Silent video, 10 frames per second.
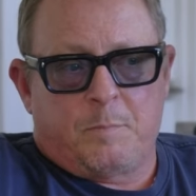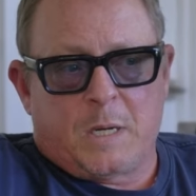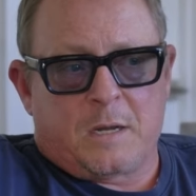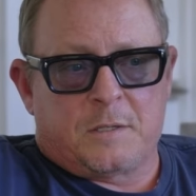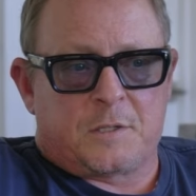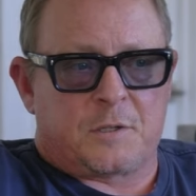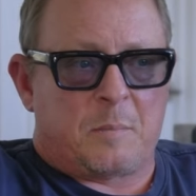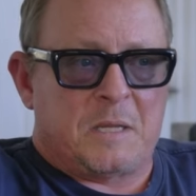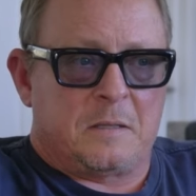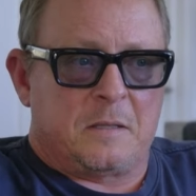Because
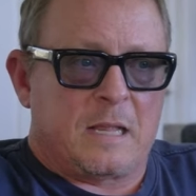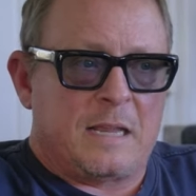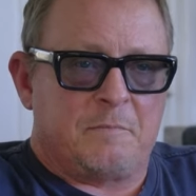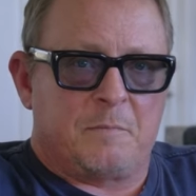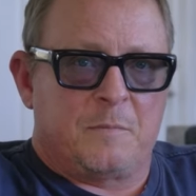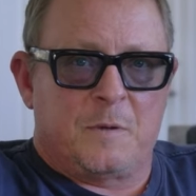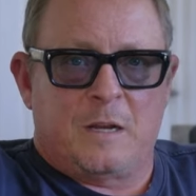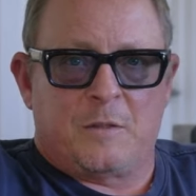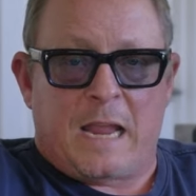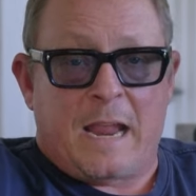I mean, they,
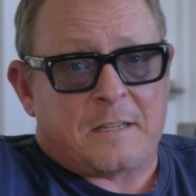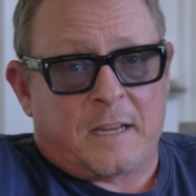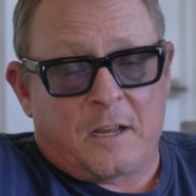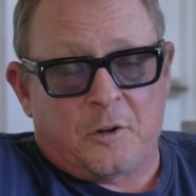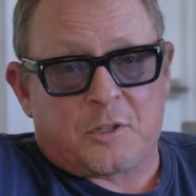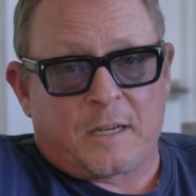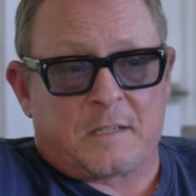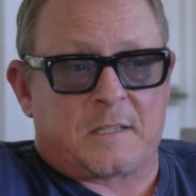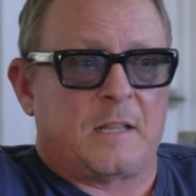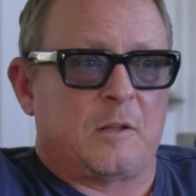you know, the anti-gunners like
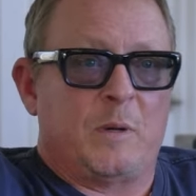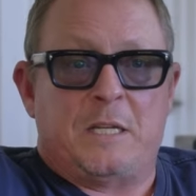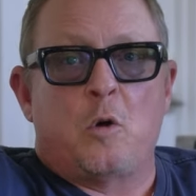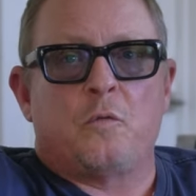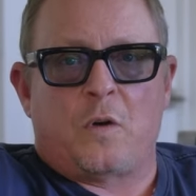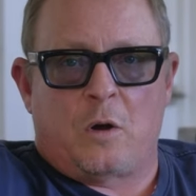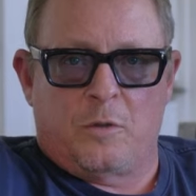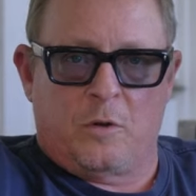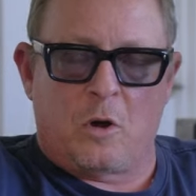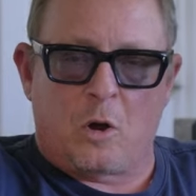to say that we don't
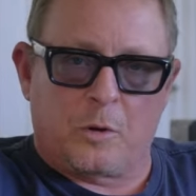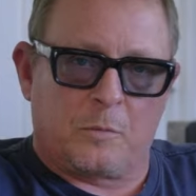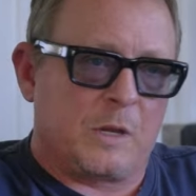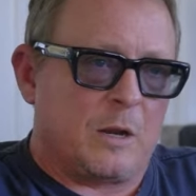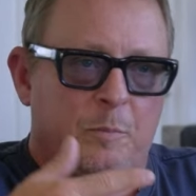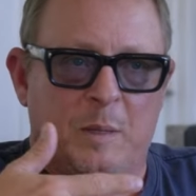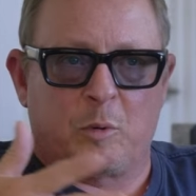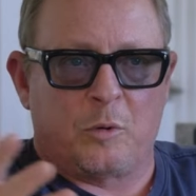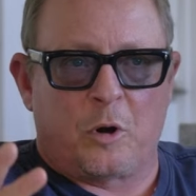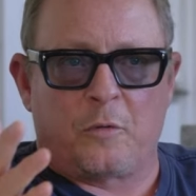follow the law, or, you know,
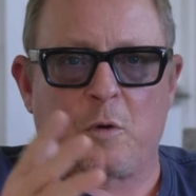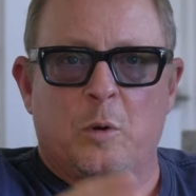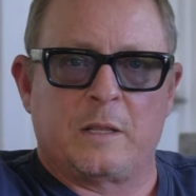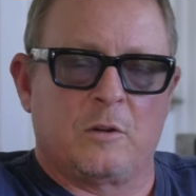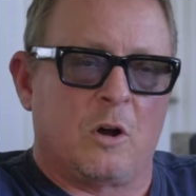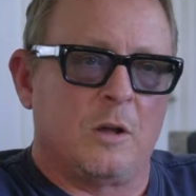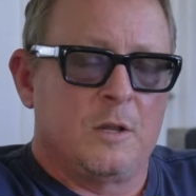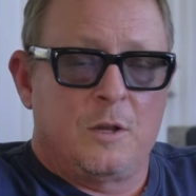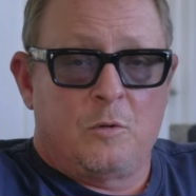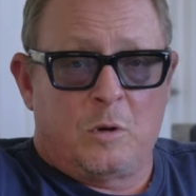people aren't following the law.
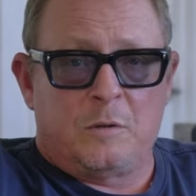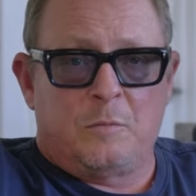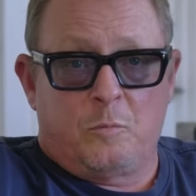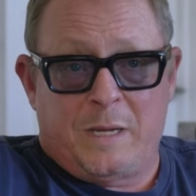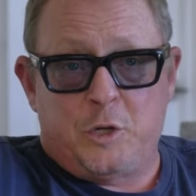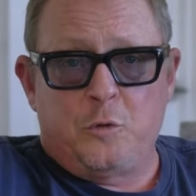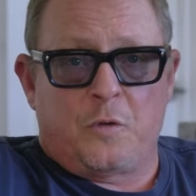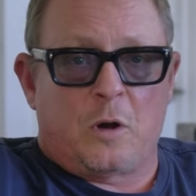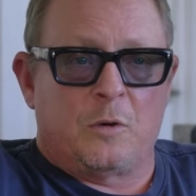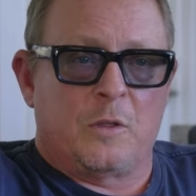Well, we do
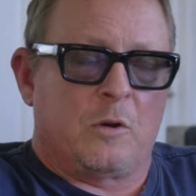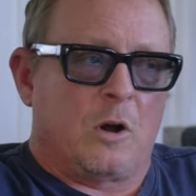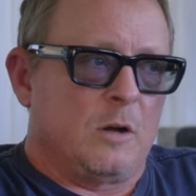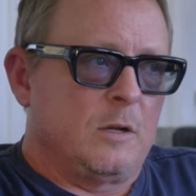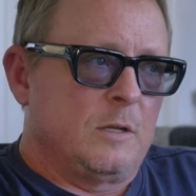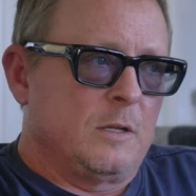follow the law.